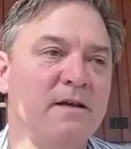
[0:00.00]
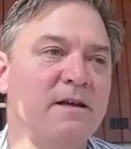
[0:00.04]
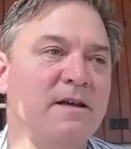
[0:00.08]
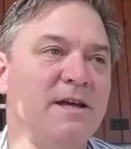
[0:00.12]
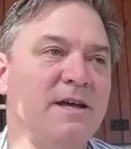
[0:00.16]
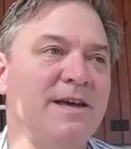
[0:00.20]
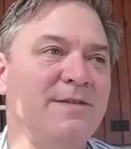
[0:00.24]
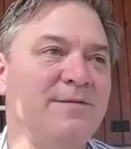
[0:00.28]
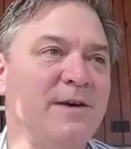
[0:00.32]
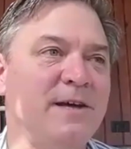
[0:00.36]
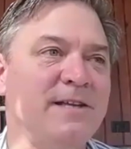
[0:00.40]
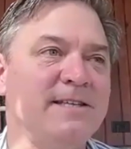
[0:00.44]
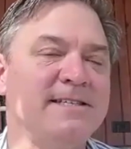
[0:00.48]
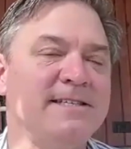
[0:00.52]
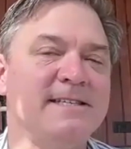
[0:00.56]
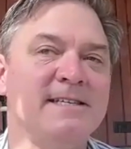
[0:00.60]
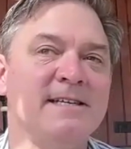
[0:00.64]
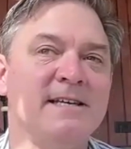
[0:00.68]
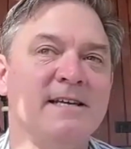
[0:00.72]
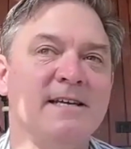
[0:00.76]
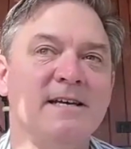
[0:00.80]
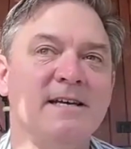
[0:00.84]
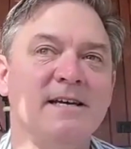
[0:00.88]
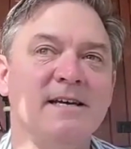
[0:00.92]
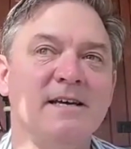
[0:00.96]
If
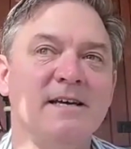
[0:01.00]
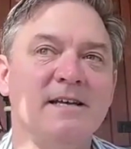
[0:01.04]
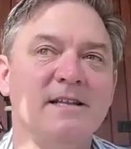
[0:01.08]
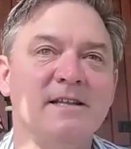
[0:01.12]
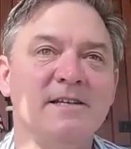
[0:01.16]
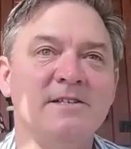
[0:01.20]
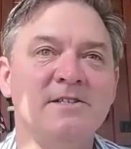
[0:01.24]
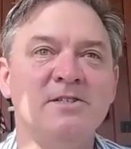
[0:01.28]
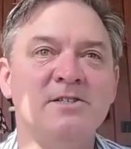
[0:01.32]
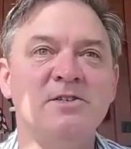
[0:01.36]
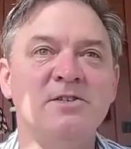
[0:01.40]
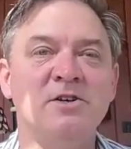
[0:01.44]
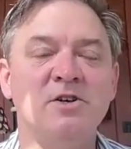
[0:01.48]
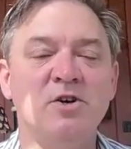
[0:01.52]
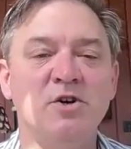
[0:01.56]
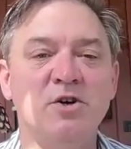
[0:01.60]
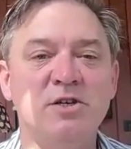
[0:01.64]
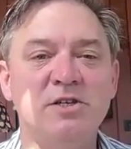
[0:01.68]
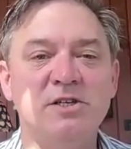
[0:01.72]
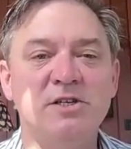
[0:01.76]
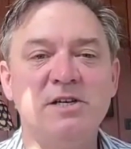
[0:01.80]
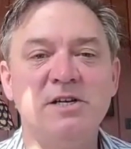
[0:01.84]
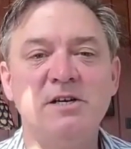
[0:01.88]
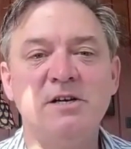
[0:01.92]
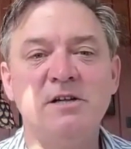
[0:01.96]
this is a
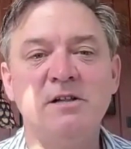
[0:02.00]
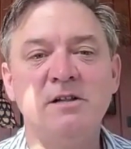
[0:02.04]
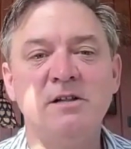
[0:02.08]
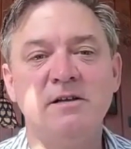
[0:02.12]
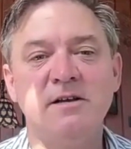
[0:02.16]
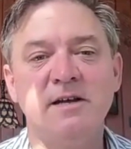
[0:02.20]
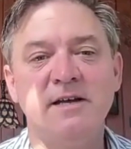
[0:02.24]
good deal